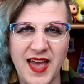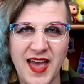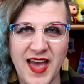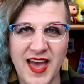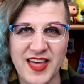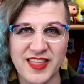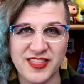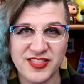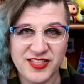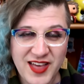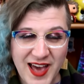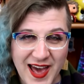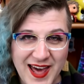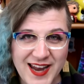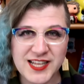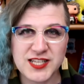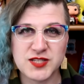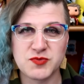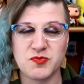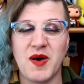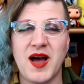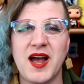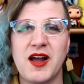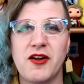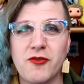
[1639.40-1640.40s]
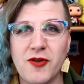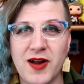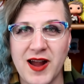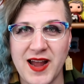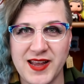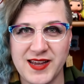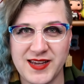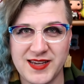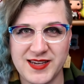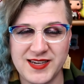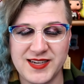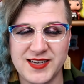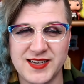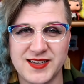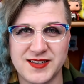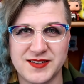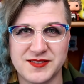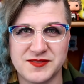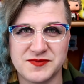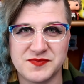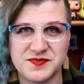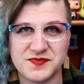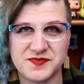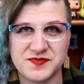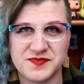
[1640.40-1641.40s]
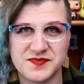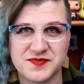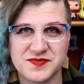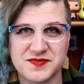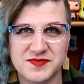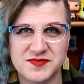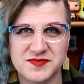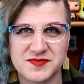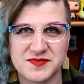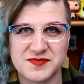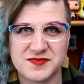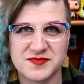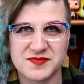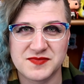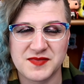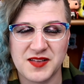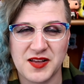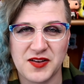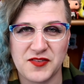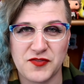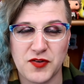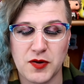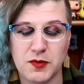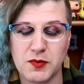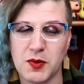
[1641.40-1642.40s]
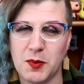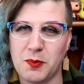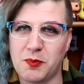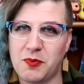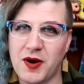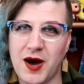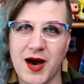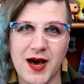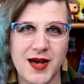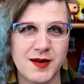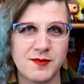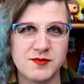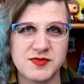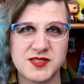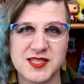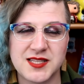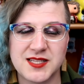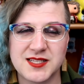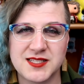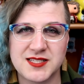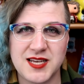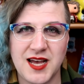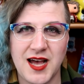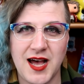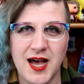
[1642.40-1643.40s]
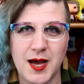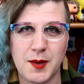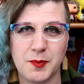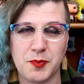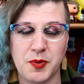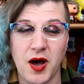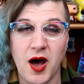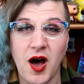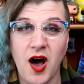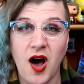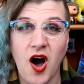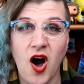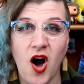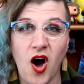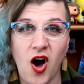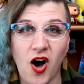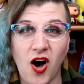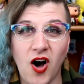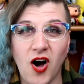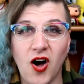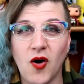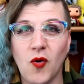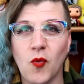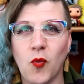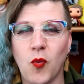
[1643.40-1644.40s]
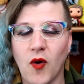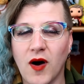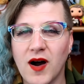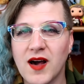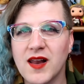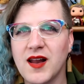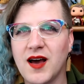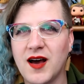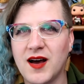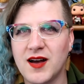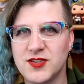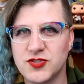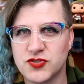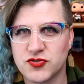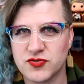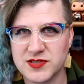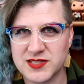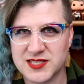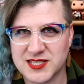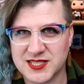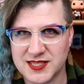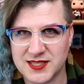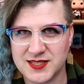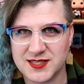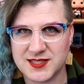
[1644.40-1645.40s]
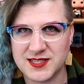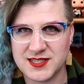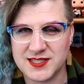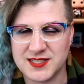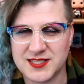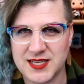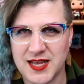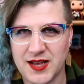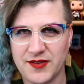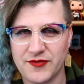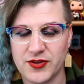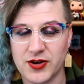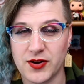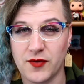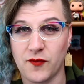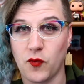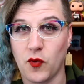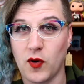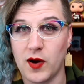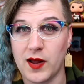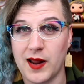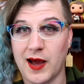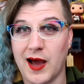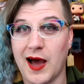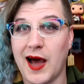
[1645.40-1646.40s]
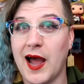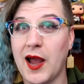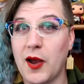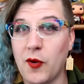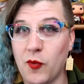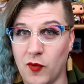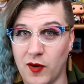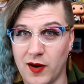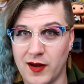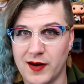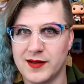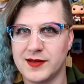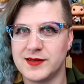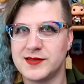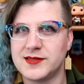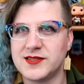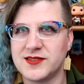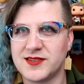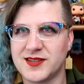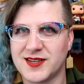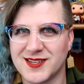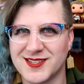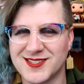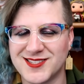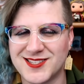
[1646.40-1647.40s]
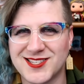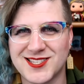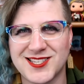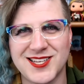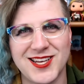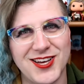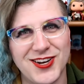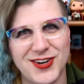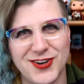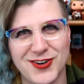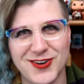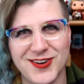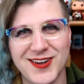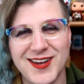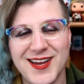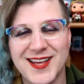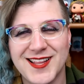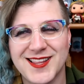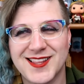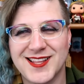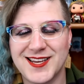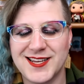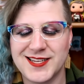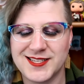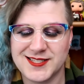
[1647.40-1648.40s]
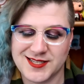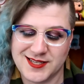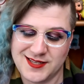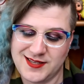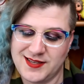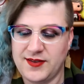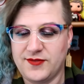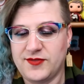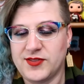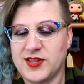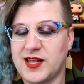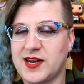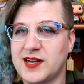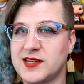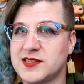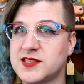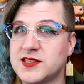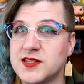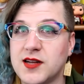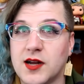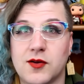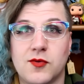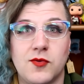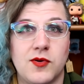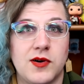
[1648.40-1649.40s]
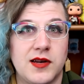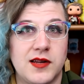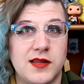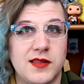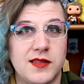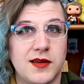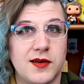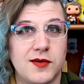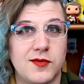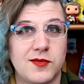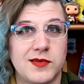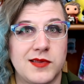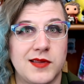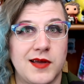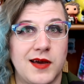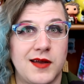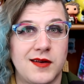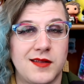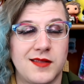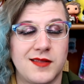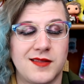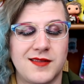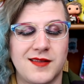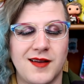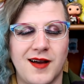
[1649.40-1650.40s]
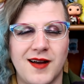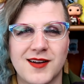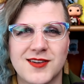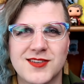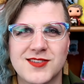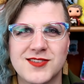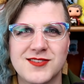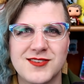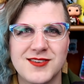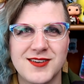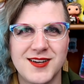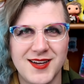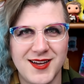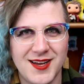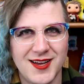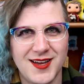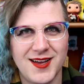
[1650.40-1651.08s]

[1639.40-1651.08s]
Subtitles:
And that is my ranking. From the bottom to the top, all 167 of what I wanted to consider things, given that I snuck one in there with Night of the Doctor.